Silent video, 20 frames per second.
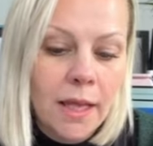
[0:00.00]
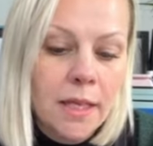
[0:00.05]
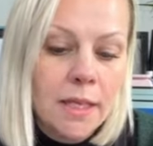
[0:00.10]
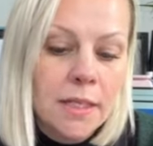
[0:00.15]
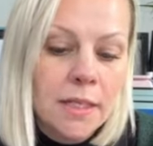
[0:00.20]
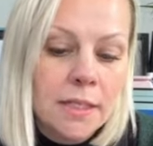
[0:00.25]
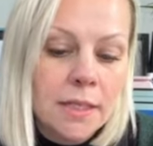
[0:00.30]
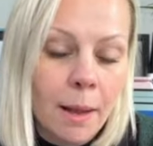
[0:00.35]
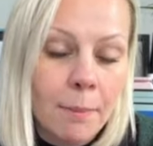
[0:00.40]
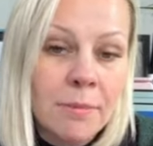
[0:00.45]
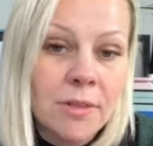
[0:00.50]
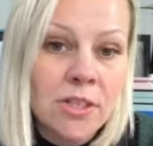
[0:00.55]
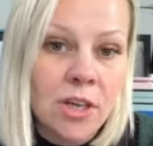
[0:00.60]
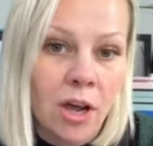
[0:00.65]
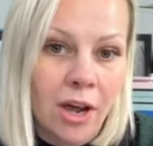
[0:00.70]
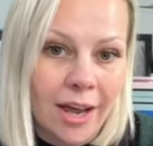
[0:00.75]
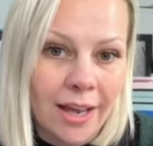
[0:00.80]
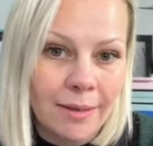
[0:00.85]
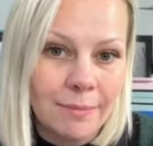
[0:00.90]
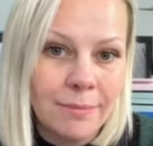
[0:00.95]

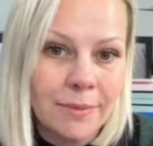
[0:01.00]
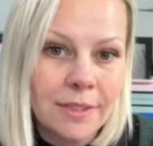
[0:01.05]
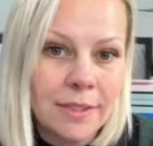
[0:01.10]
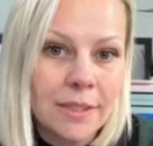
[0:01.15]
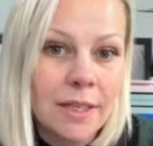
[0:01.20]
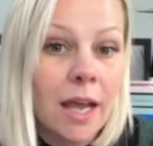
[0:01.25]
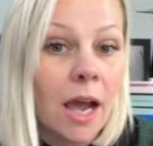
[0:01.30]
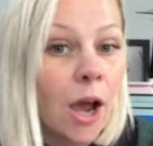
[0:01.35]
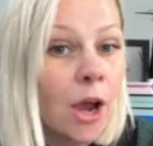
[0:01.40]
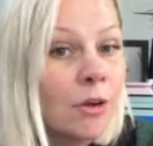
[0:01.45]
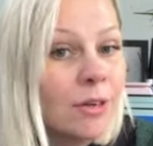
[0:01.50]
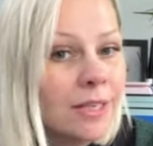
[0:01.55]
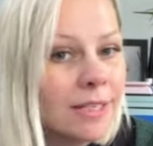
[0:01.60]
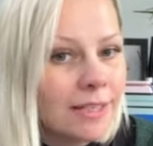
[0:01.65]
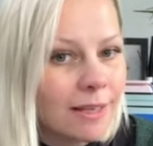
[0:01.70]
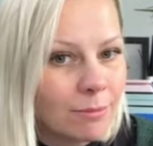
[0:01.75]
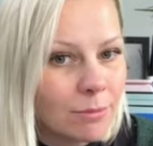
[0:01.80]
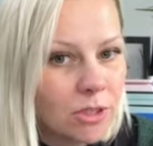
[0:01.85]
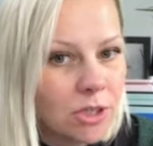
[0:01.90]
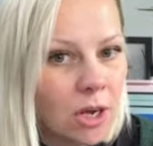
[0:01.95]
sometimes, only
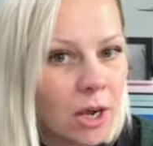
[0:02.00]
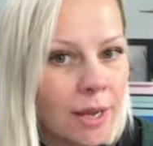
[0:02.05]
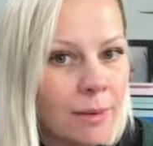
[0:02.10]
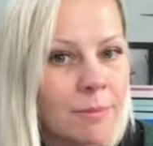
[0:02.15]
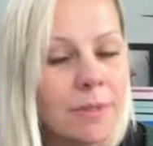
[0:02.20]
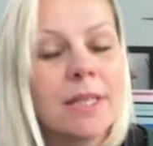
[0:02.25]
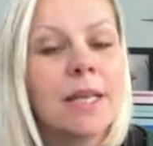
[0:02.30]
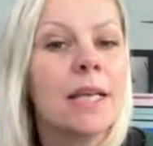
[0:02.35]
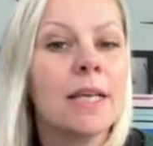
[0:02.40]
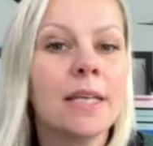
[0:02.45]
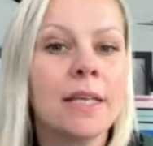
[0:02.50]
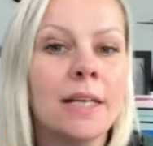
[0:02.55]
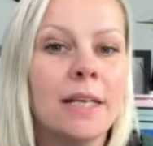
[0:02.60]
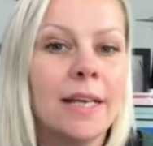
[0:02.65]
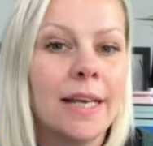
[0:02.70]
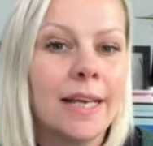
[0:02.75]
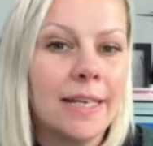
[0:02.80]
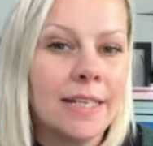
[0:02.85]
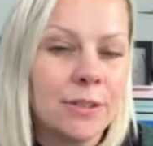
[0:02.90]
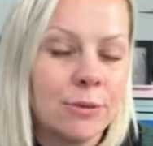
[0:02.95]
sometimes, it can
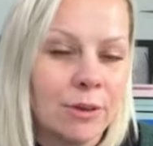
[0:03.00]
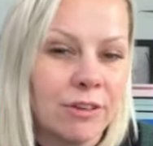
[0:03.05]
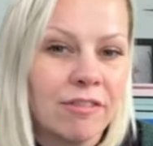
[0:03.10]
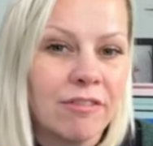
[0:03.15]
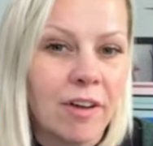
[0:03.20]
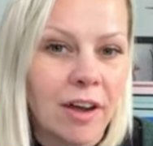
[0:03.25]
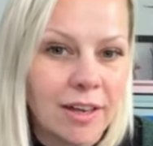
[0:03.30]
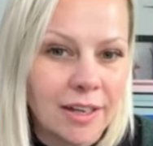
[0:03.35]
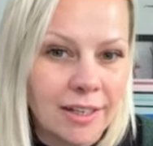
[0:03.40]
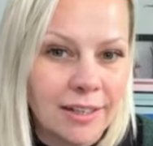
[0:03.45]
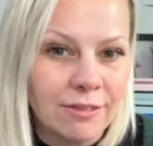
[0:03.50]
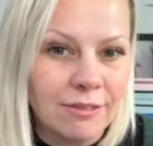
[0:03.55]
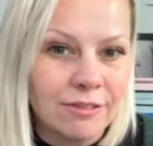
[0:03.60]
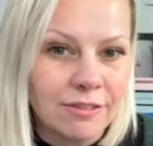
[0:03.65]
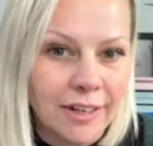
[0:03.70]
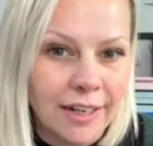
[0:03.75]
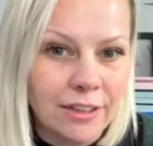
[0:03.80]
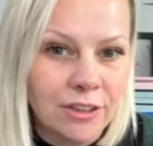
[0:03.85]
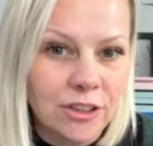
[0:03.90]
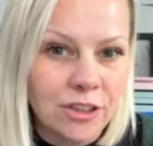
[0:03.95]
lead to a fungal
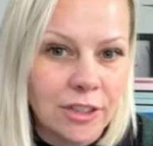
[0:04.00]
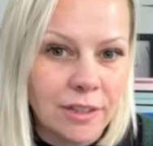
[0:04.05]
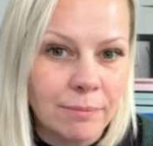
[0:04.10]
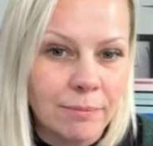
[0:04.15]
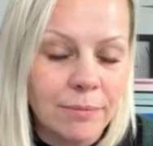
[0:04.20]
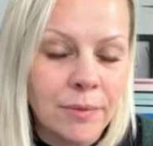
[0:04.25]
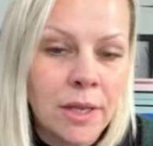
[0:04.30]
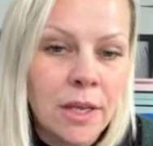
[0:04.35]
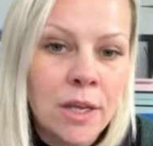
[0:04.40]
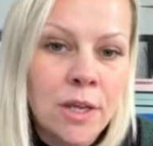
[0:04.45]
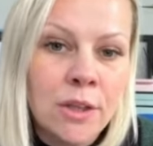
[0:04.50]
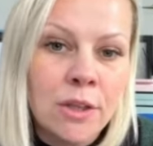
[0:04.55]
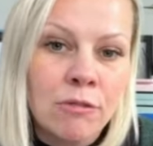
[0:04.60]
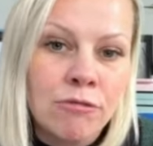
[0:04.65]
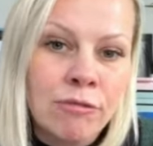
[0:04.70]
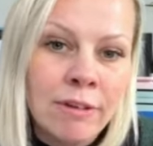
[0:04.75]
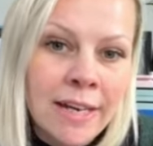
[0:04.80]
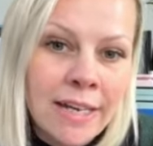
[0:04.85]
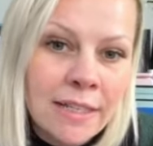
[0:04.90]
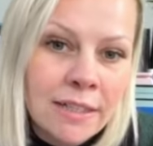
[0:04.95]
infection. The
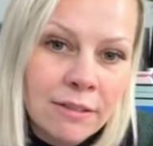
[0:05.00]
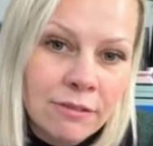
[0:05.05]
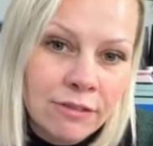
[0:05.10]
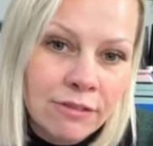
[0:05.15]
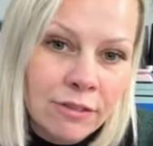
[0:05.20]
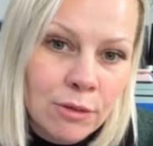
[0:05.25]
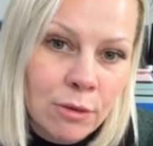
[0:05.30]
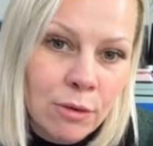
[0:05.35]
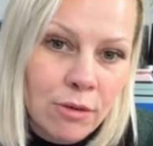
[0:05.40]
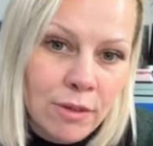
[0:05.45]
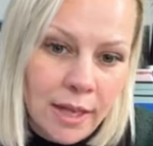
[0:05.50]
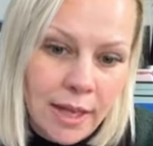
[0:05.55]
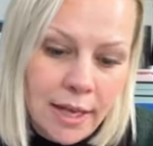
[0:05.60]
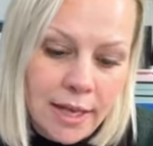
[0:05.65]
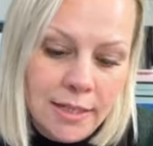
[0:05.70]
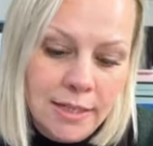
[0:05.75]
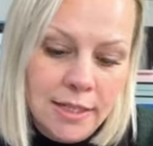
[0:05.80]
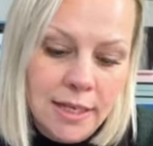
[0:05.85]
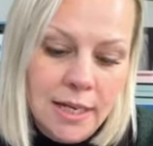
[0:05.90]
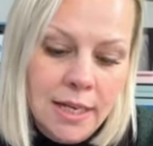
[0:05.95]
reason for
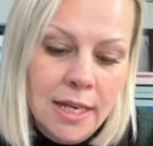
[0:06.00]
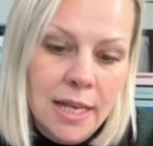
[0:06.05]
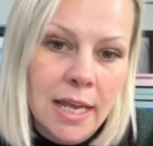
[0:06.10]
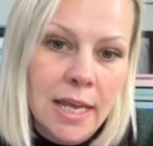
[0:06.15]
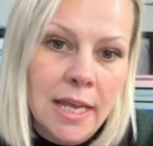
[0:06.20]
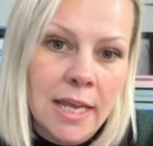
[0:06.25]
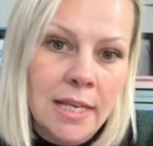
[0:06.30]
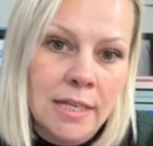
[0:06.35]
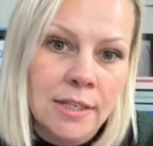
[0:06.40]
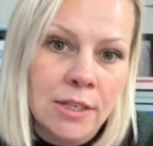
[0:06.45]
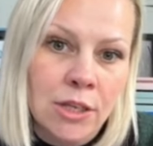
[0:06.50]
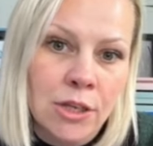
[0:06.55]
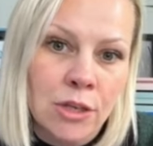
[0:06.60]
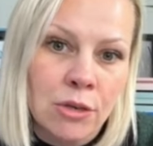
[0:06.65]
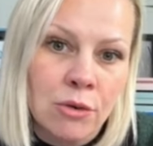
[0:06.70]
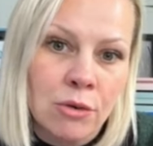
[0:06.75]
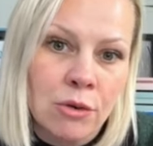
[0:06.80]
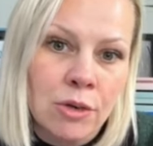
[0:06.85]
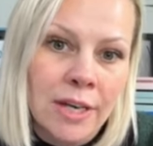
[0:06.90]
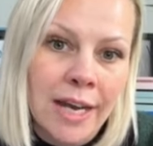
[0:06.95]
this is that
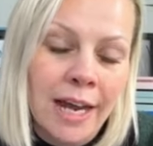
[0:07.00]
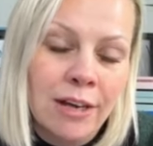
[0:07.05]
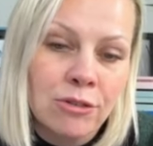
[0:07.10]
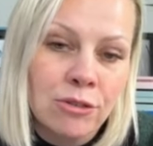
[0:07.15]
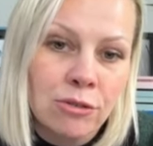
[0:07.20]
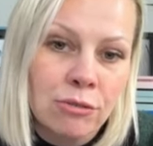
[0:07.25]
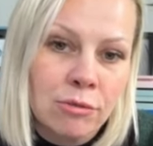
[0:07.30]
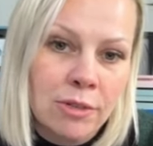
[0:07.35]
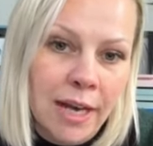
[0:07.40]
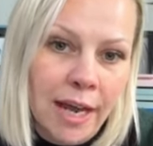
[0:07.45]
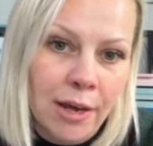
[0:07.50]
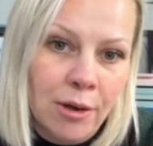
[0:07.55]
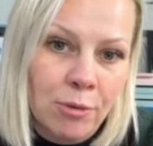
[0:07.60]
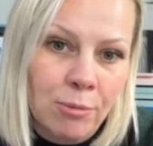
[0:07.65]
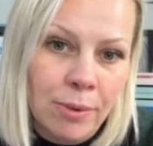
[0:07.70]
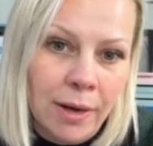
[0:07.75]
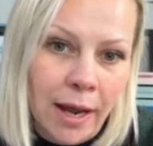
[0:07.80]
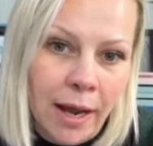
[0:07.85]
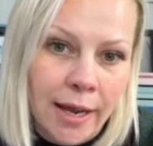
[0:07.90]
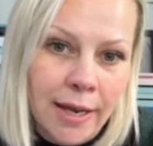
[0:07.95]
your natural nail
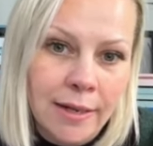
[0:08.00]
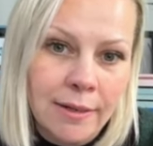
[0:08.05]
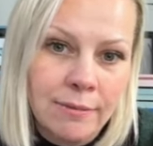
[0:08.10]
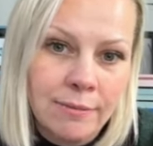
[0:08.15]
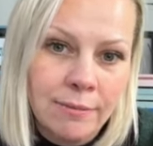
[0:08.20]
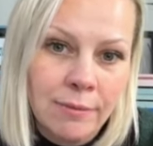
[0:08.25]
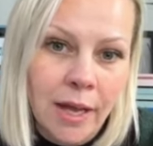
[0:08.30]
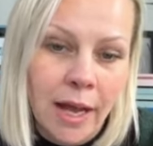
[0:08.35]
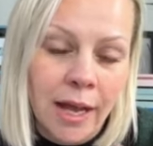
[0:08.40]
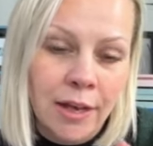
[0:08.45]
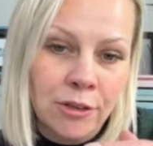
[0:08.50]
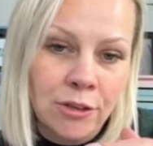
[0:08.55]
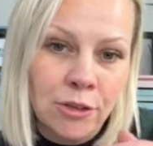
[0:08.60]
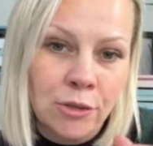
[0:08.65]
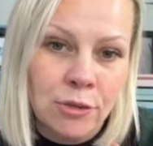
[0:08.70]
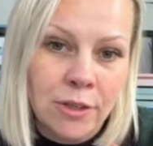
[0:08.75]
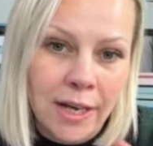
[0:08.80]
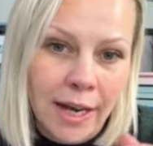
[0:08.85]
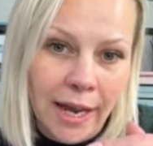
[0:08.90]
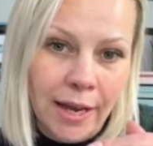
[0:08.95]
plate and
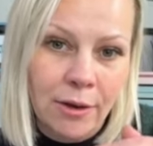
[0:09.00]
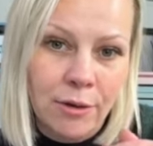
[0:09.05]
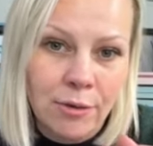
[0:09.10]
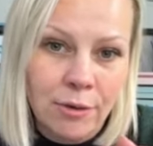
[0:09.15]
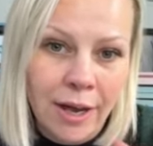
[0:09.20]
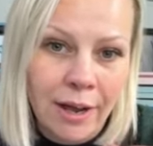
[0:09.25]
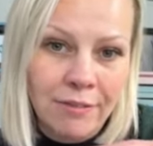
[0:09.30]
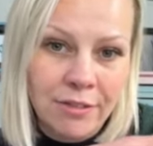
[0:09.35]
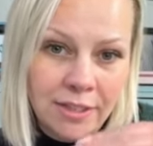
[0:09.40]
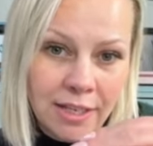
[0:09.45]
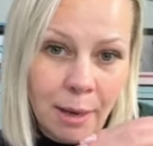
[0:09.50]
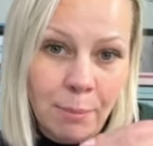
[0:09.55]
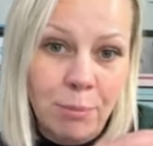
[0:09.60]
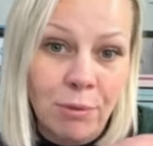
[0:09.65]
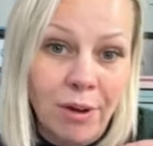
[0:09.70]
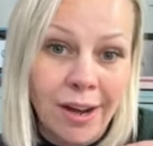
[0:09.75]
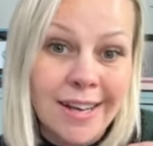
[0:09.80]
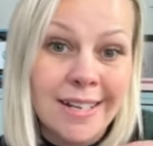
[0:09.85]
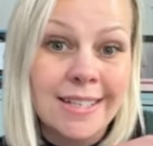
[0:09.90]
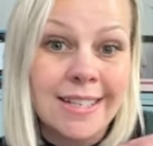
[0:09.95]
your nail have
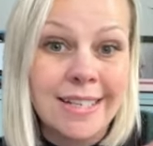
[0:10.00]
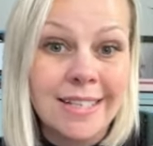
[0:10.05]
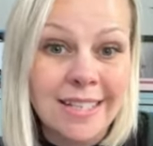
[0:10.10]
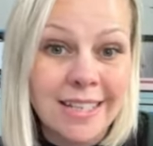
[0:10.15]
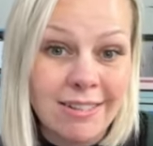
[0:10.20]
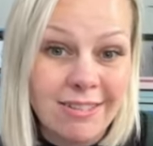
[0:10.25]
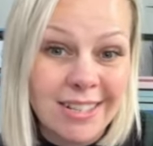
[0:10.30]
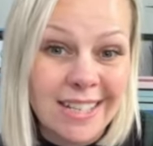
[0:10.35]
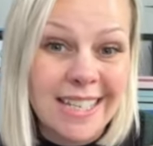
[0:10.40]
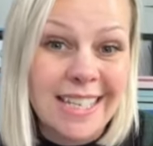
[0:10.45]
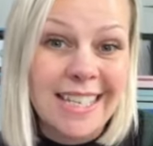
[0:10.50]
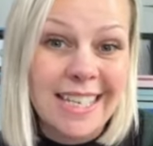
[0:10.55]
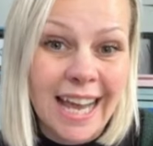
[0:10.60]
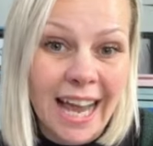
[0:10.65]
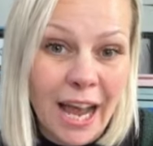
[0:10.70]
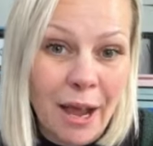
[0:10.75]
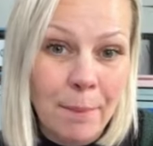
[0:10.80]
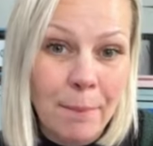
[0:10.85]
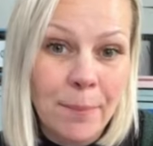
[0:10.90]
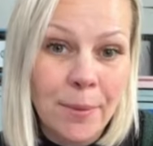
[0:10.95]
separated, so there's a
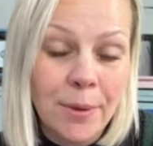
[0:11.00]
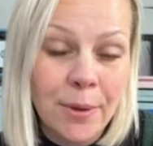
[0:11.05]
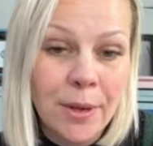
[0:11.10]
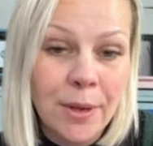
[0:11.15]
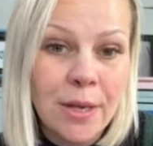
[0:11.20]
gap.